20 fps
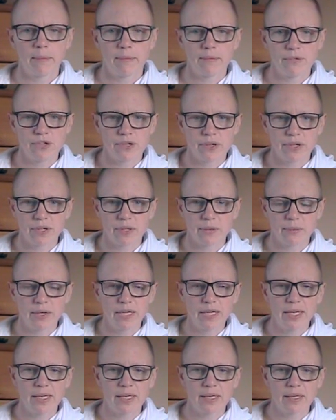during the
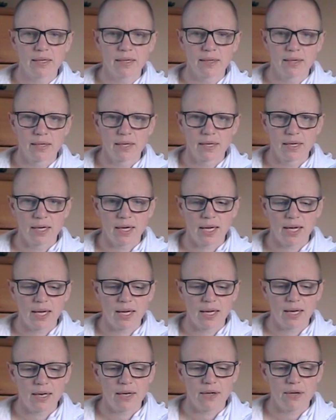week,
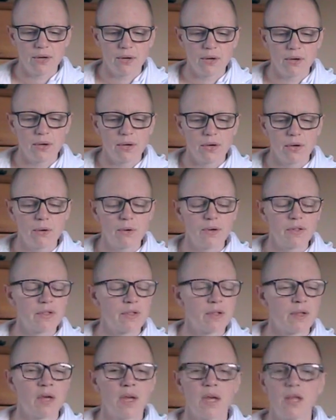and who was
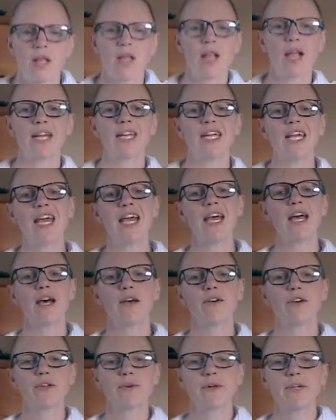like, yeah,
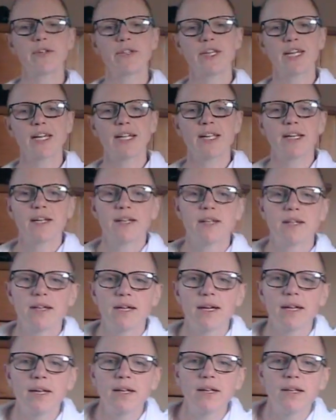I've got to ordain,
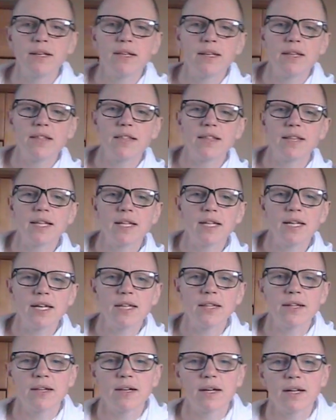and this and that and the
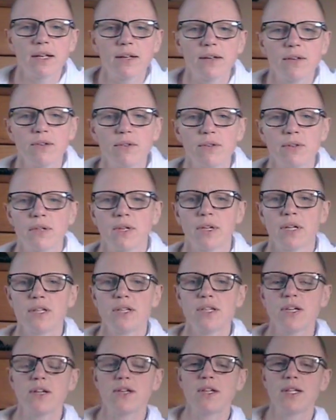other, and
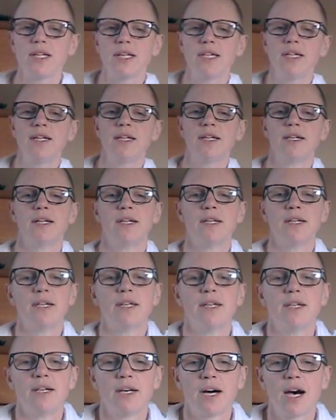totally
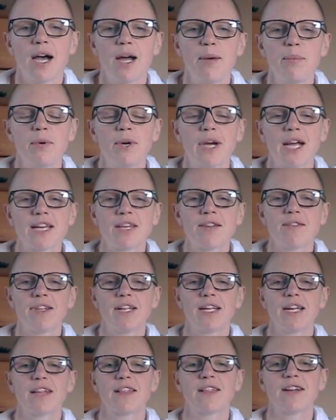
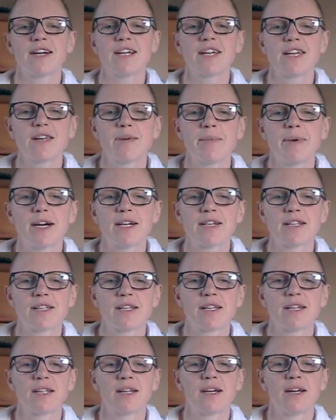hyperactively excited about it.
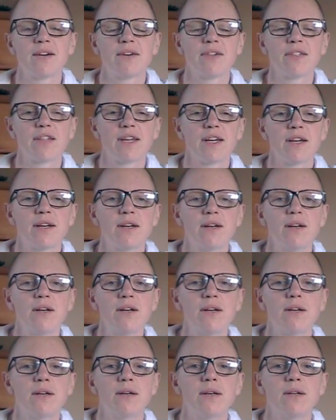And I was like,
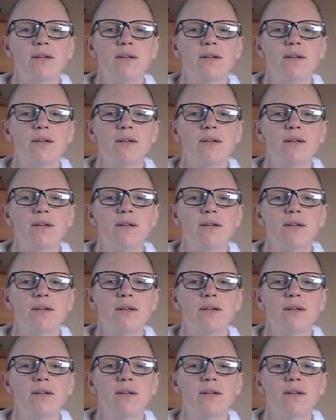oh.